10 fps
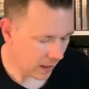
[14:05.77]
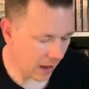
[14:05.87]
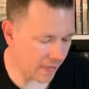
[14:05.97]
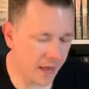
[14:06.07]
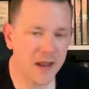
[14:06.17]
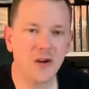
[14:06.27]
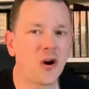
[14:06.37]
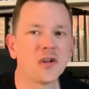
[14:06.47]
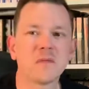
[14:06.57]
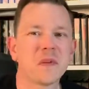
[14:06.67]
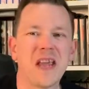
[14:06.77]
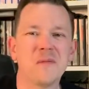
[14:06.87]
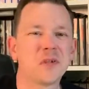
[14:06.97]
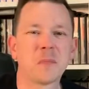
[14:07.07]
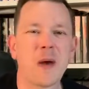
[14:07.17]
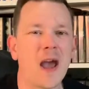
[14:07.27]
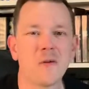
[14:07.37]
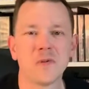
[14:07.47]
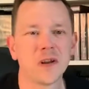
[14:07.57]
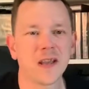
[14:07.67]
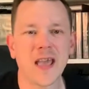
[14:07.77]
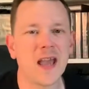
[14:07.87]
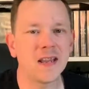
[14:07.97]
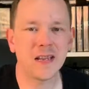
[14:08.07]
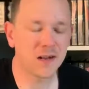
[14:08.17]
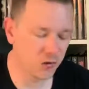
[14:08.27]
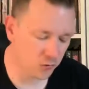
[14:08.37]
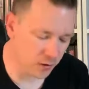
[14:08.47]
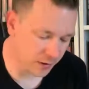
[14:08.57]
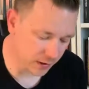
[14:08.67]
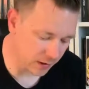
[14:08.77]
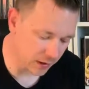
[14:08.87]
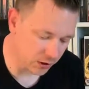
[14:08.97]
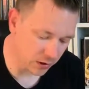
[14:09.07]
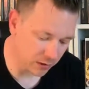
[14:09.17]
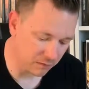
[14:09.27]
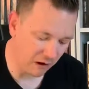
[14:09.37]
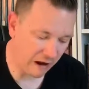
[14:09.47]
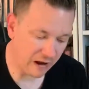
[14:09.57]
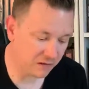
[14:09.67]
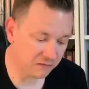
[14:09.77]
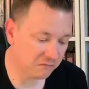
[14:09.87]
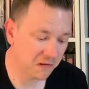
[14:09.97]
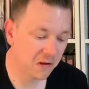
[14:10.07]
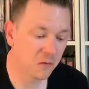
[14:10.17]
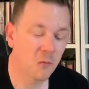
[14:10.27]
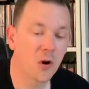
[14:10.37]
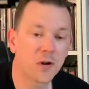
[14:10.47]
And then it was £1 and a game in glorious condition, and why